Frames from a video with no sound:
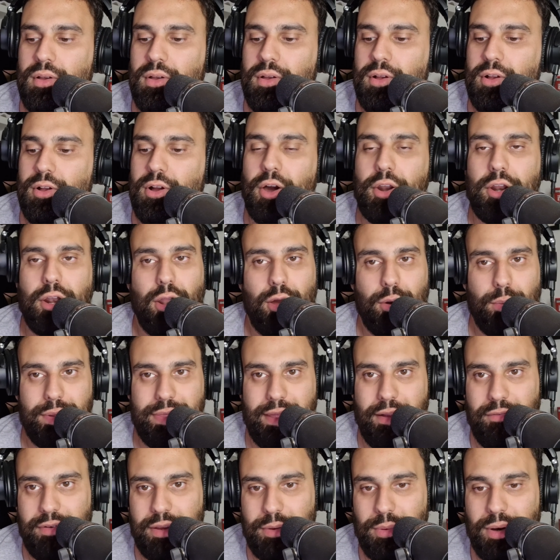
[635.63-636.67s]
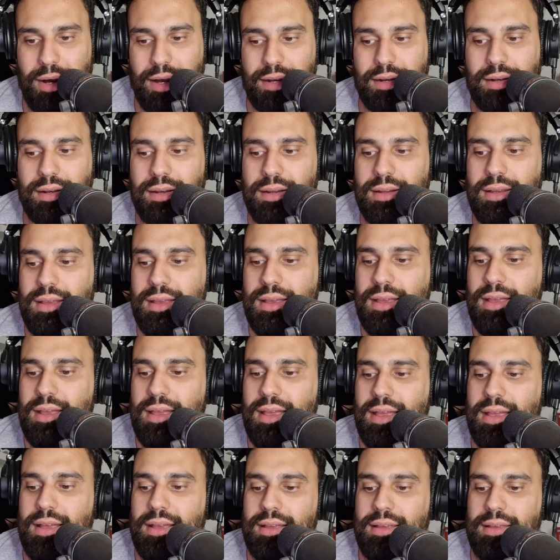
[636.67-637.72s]
got along with everyone
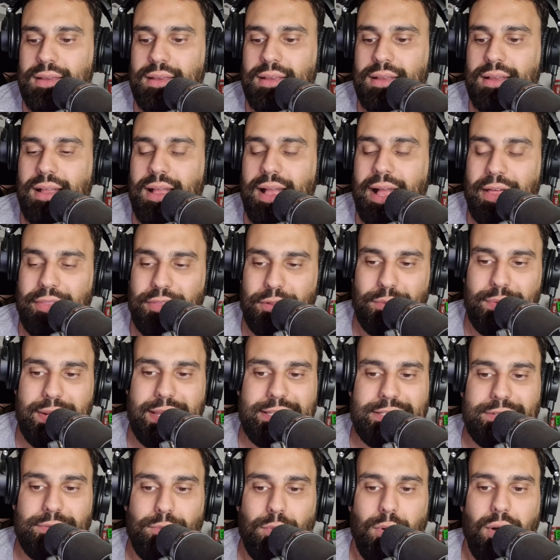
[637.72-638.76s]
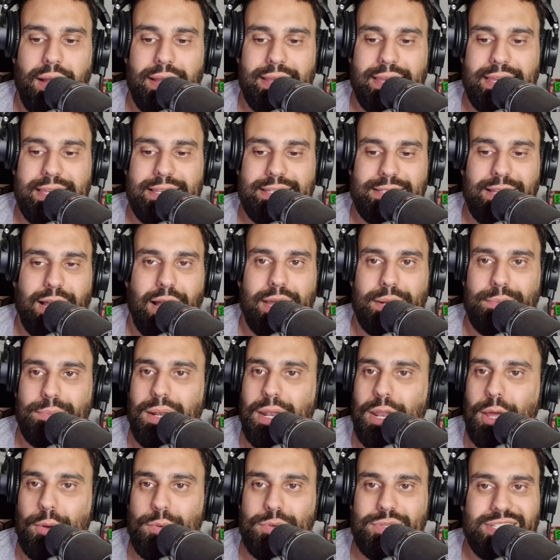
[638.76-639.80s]
and the reason why he started
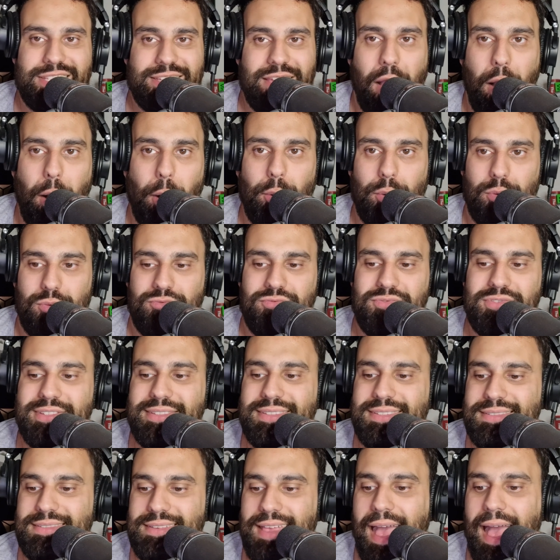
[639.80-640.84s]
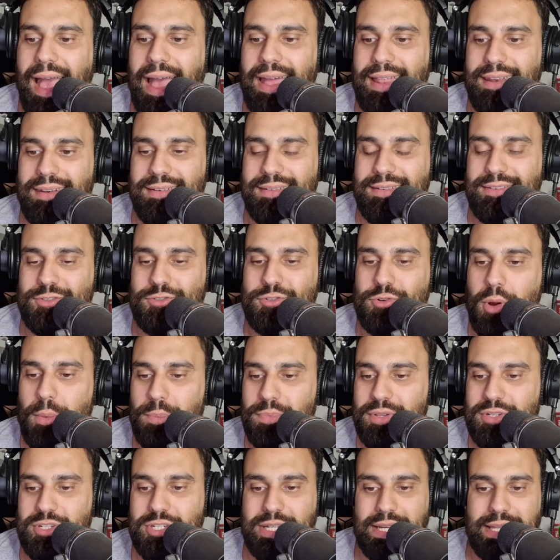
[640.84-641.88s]
Malone's Cones and dropped
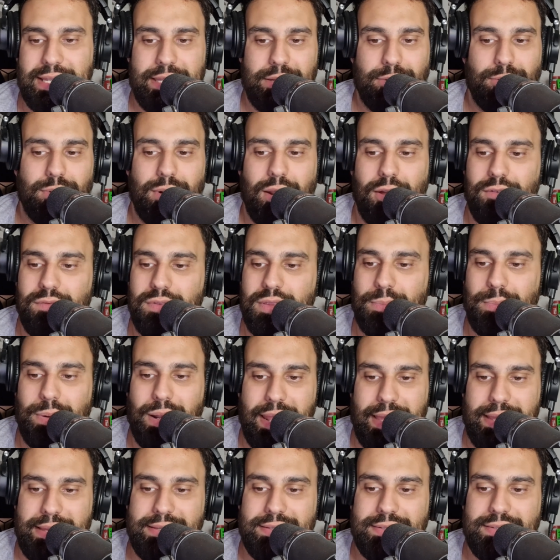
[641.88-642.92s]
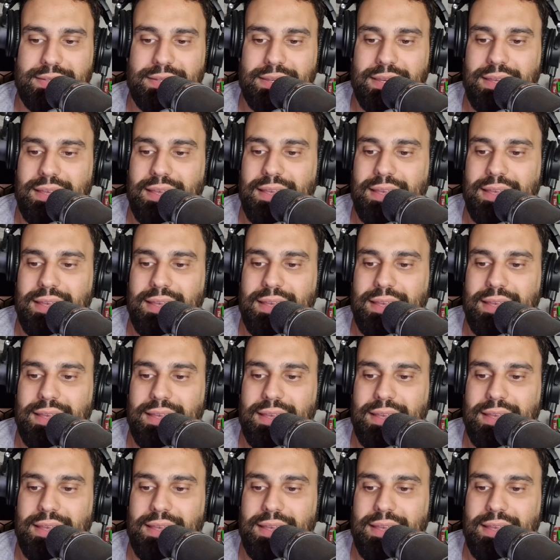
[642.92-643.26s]
the chili all over the place